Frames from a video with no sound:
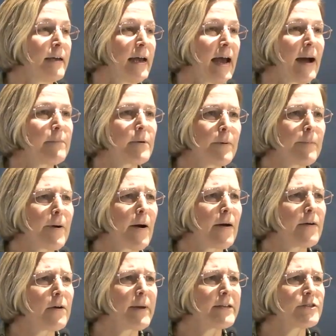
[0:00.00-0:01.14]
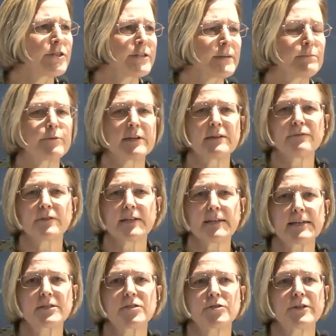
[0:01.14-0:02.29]
Admiral Paparo mentioned it briefly
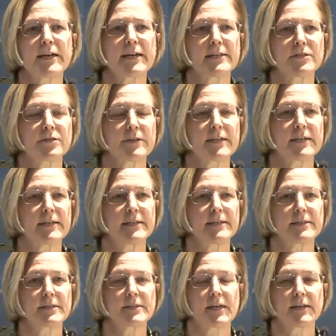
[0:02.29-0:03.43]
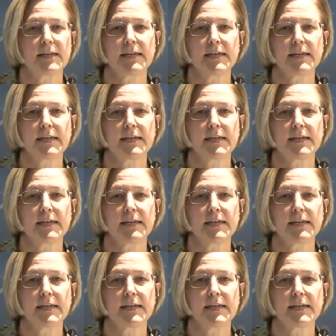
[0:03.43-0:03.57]
yesterday during his uh,